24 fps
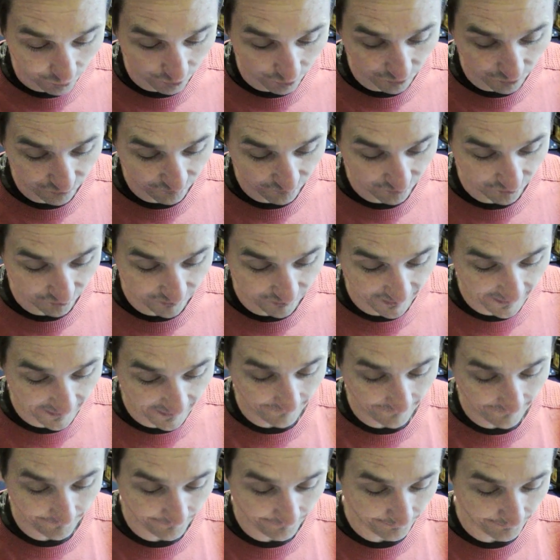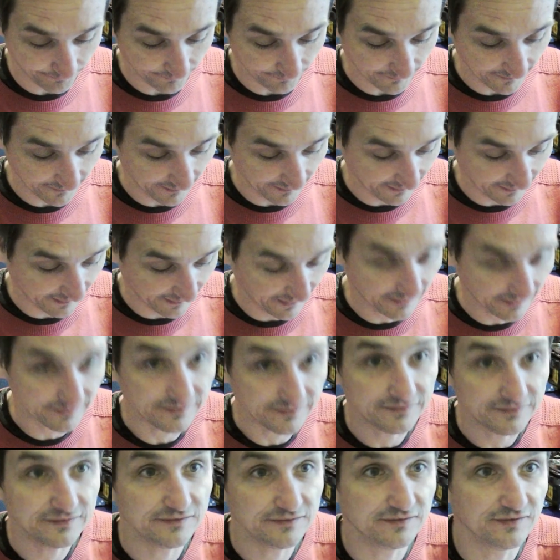for the
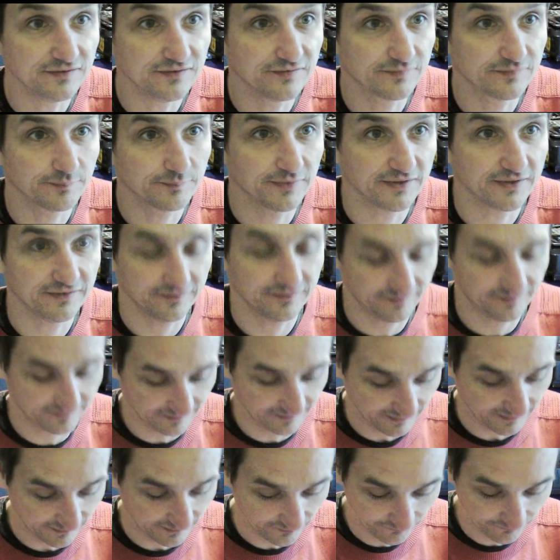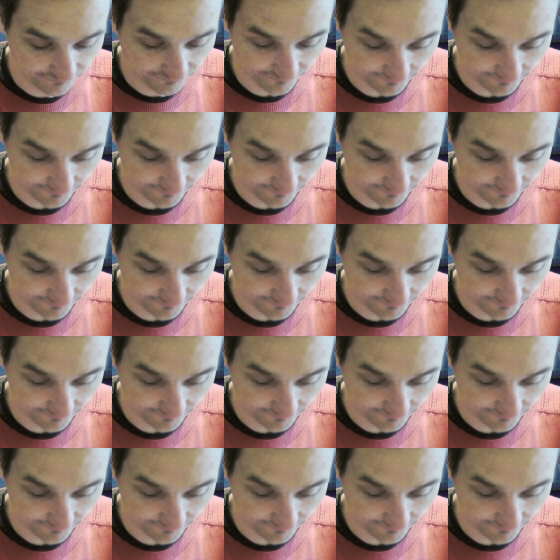LED display itself.